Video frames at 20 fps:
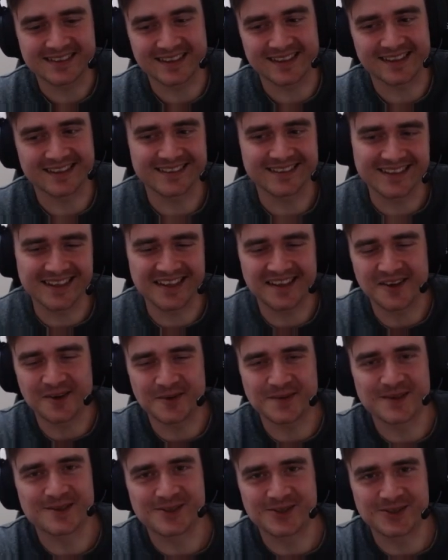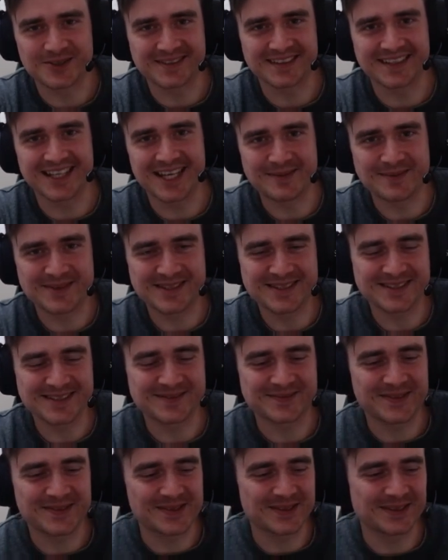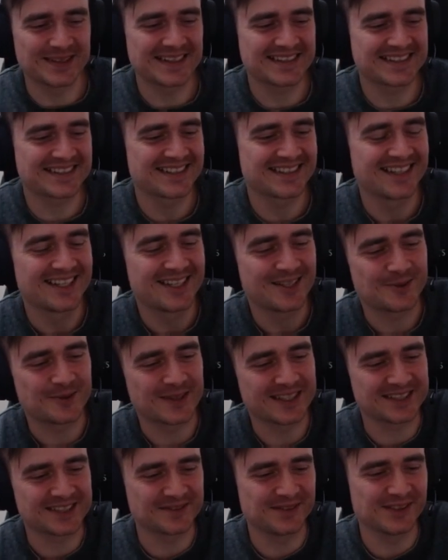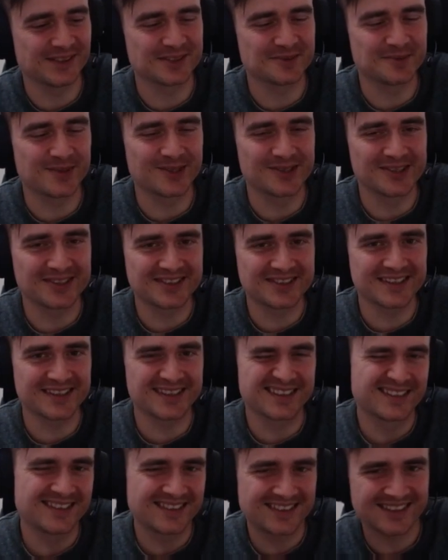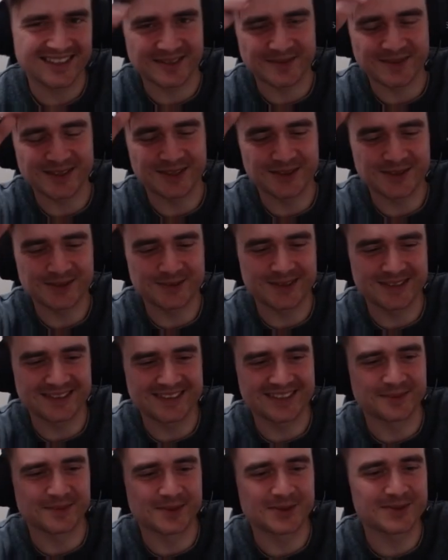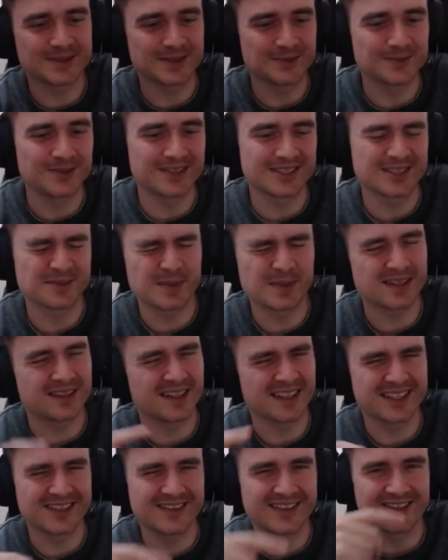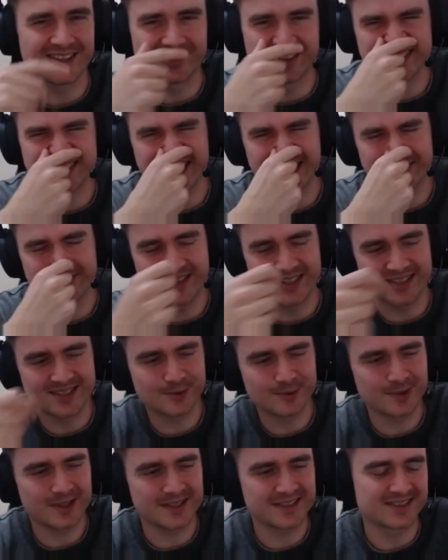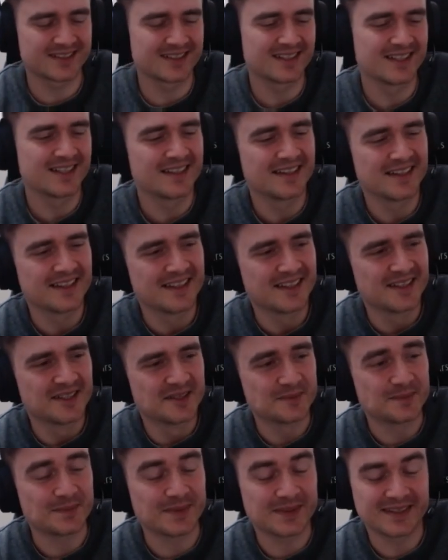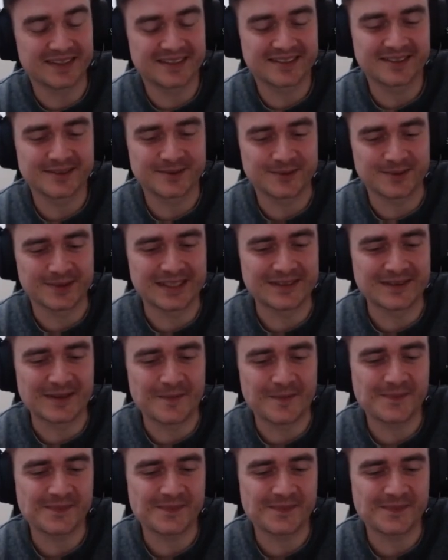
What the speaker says: And yeah, I hope you enjoyed the games, more or less. We had some fierce opponents there, some close ones, some interesting ones. Bit lucky there on the escape vents twice, but whatever.